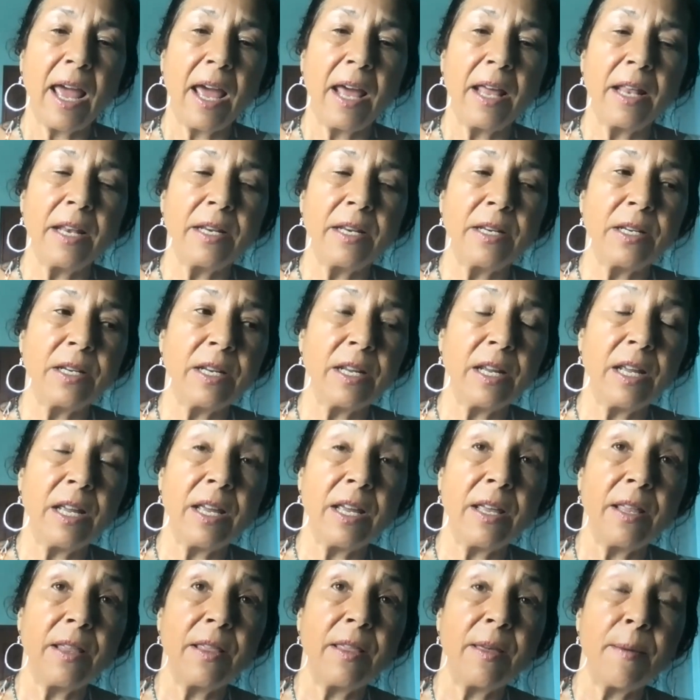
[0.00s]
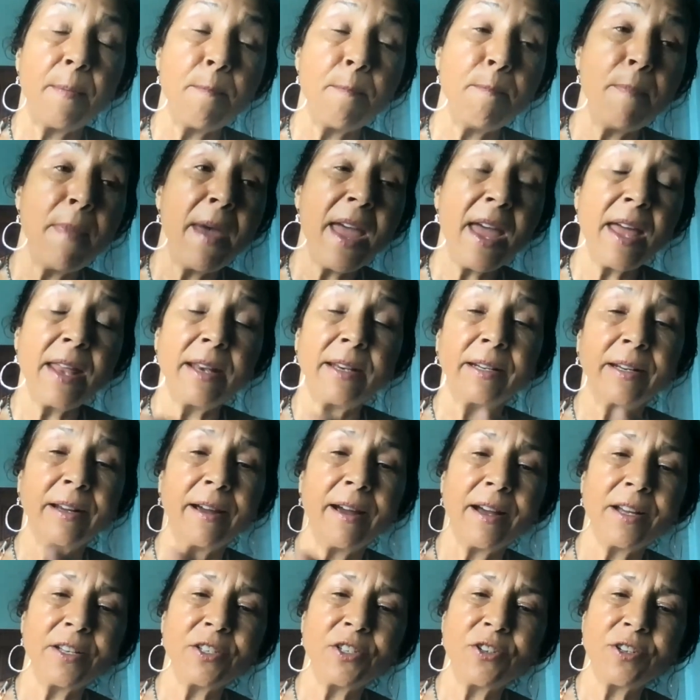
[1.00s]
and the men
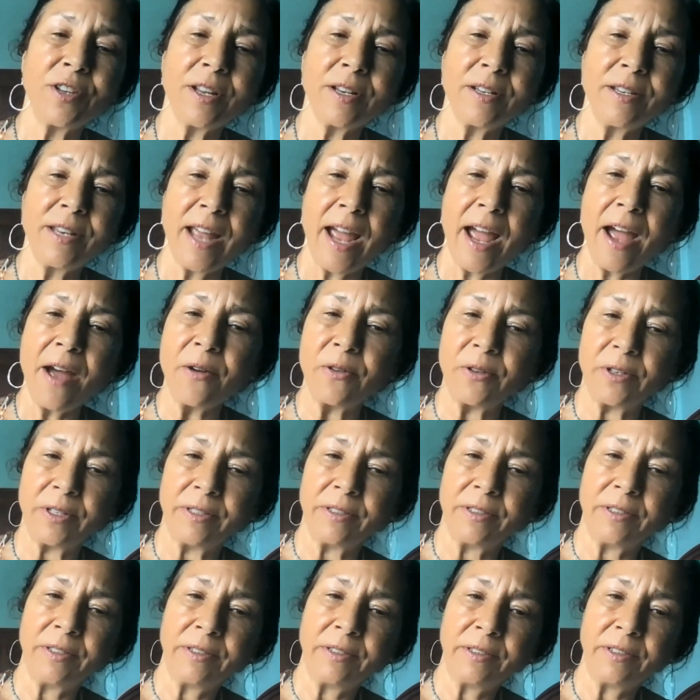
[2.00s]
got shut down,